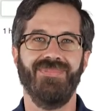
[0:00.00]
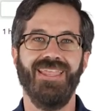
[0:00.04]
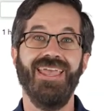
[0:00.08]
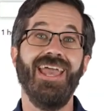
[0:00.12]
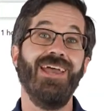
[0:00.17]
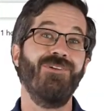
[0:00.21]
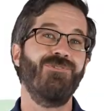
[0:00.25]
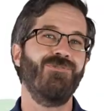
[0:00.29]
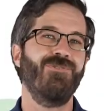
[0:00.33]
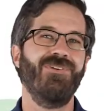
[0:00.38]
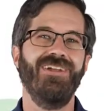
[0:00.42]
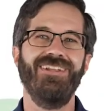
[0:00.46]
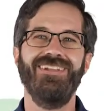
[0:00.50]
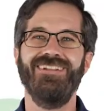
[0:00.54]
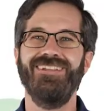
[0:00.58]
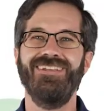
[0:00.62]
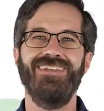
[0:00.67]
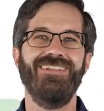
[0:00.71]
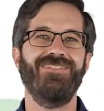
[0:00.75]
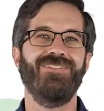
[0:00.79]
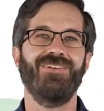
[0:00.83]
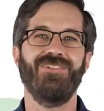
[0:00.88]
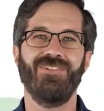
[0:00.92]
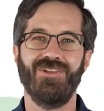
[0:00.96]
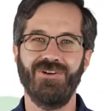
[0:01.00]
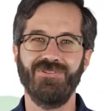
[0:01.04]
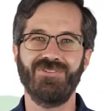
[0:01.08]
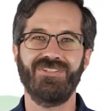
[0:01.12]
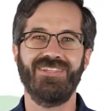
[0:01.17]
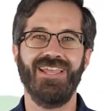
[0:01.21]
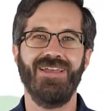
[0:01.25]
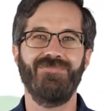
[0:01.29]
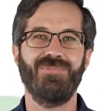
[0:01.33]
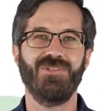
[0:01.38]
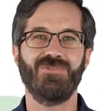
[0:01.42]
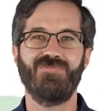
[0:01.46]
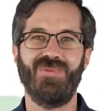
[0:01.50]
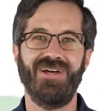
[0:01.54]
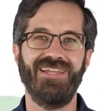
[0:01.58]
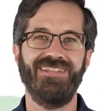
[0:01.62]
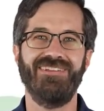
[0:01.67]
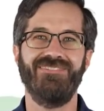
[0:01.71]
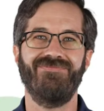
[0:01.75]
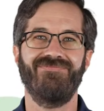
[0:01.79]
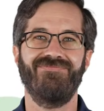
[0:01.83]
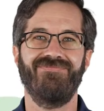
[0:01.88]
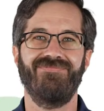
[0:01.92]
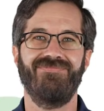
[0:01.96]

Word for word: And we're ready to hit the load samples button.